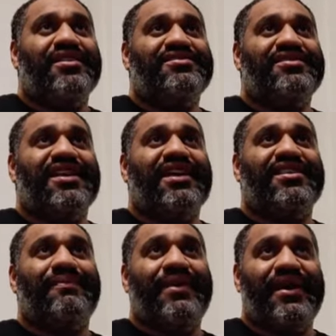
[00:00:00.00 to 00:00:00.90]
to get the
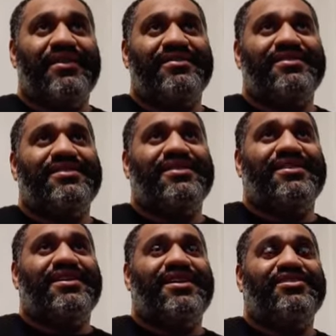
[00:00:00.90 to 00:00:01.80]
pin.
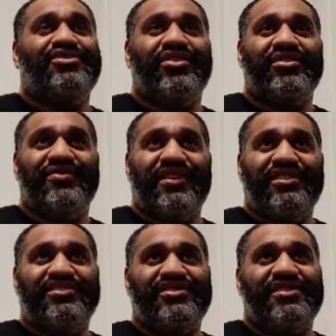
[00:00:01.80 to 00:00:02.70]
Dirty
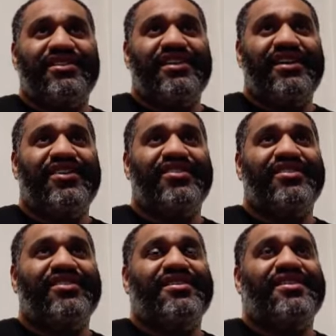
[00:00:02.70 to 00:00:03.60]
finish here.
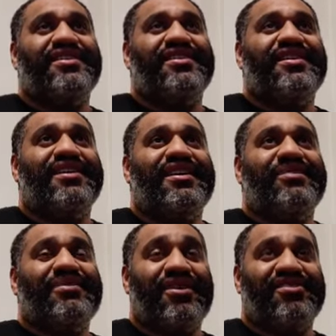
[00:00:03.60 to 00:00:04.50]

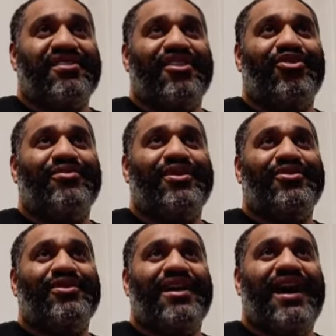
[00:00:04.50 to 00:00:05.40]
because of the low blow,
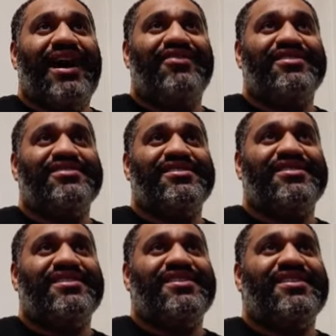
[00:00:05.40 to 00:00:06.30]
obviously.
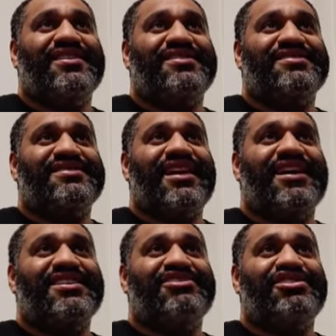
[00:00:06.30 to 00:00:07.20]
Sonata
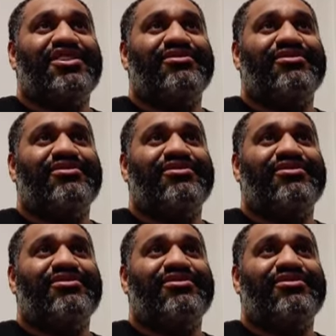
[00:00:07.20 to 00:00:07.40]
and Shingo